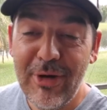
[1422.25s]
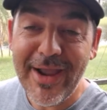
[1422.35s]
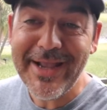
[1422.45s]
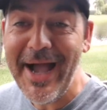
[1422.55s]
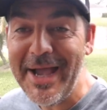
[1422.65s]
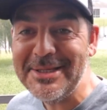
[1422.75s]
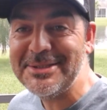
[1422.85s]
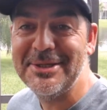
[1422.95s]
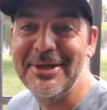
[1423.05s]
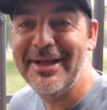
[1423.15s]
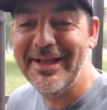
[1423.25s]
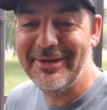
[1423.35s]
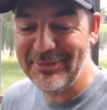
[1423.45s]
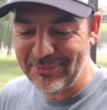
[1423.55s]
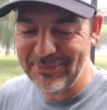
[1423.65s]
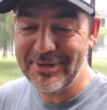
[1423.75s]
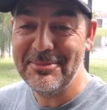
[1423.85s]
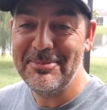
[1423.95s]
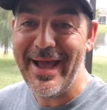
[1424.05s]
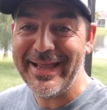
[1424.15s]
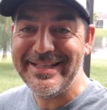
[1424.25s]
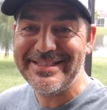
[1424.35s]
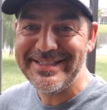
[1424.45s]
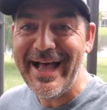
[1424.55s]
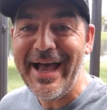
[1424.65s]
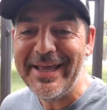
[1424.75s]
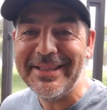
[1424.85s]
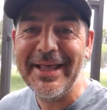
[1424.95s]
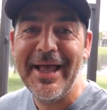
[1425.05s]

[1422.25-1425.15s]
All right, guys, we're back inside.